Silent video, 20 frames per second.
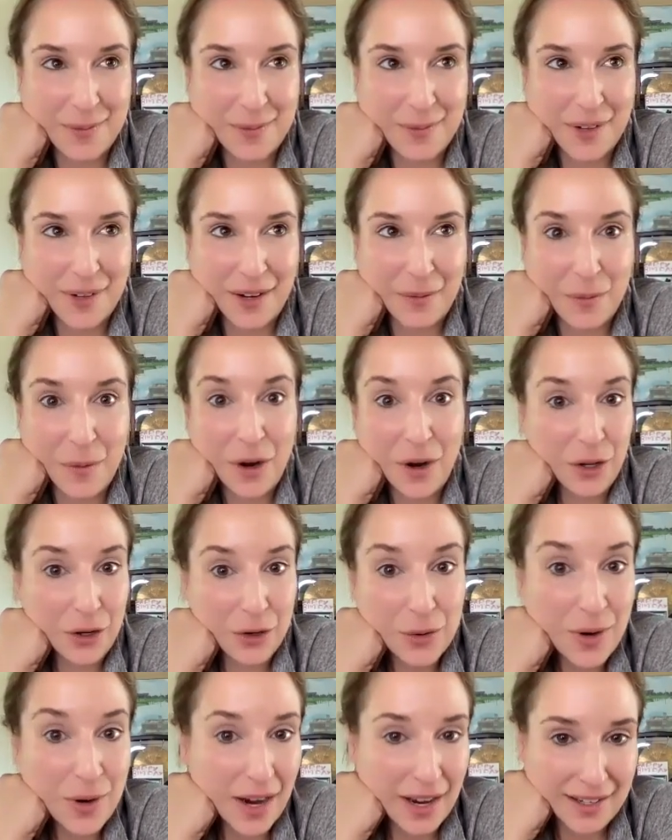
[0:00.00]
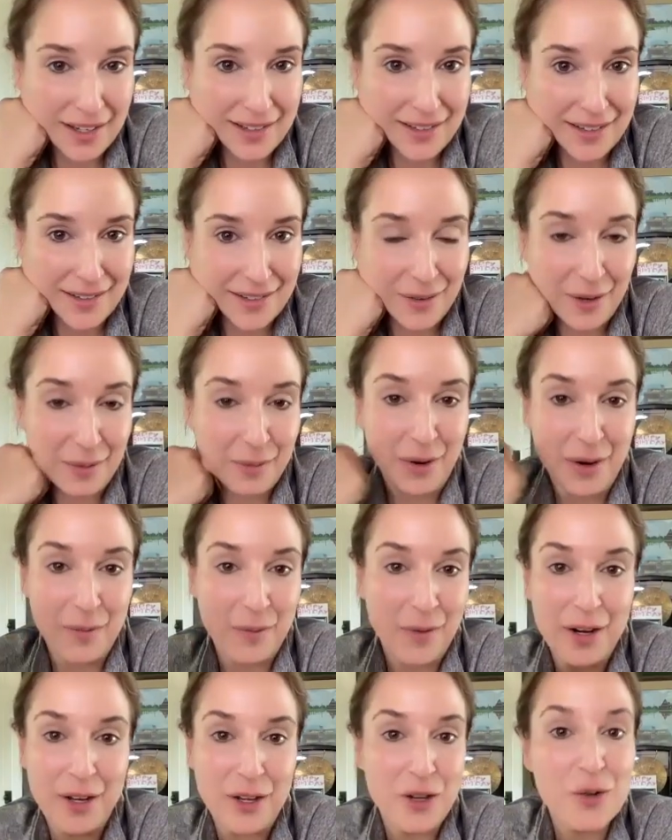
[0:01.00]
like what you guys
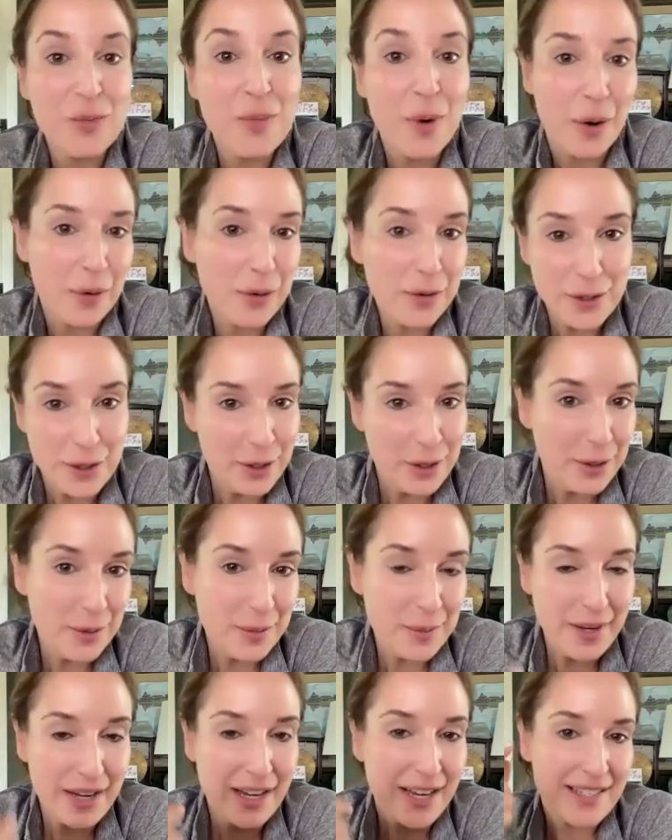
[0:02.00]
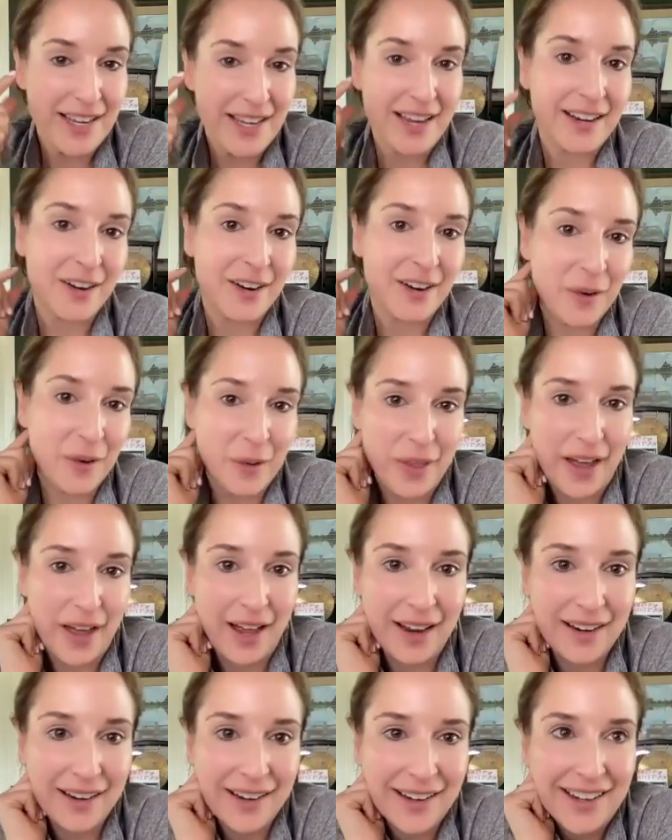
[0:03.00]
what you both do, because I know
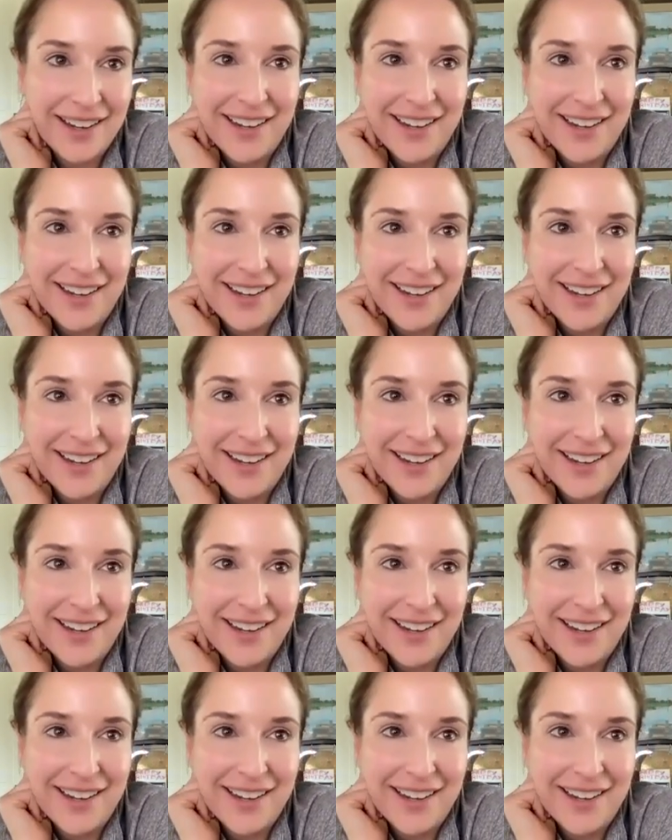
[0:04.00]
that